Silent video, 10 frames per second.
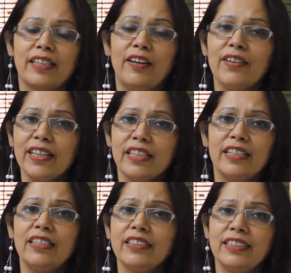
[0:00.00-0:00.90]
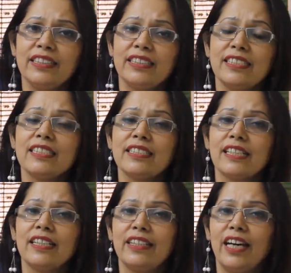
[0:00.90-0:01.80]
Kapha, this is
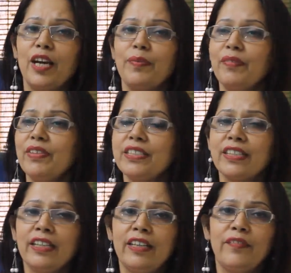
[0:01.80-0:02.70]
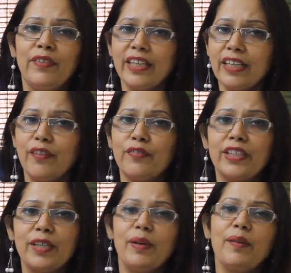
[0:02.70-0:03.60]
a type in which very
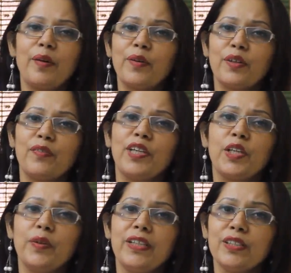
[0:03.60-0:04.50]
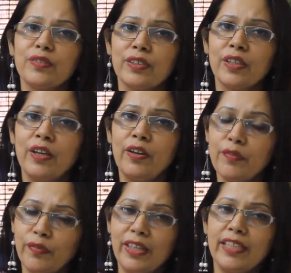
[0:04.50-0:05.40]
comfortable amount of liquid is
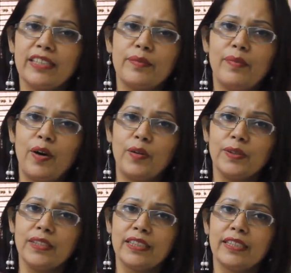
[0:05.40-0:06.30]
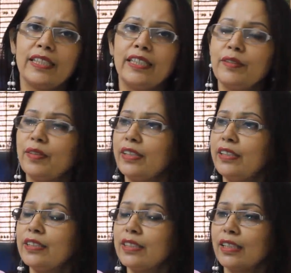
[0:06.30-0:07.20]
filled in the mouth. It
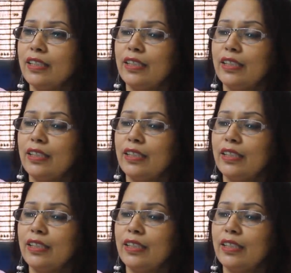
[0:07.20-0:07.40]
is